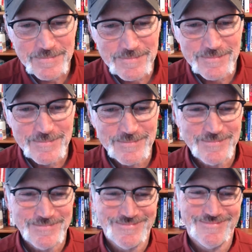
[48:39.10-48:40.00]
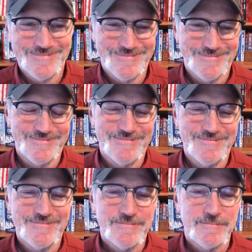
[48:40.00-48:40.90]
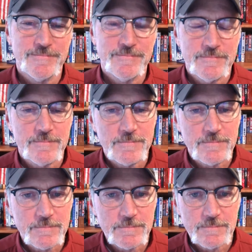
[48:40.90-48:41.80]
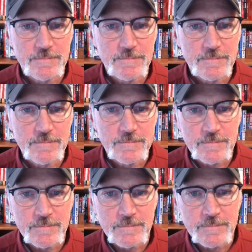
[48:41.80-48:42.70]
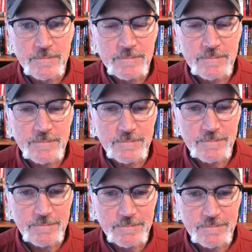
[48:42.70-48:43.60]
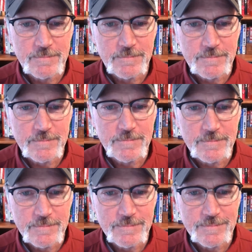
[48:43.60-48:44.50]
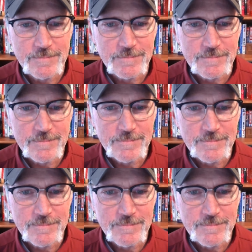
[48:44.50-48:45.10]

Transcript: This person isn't speaking.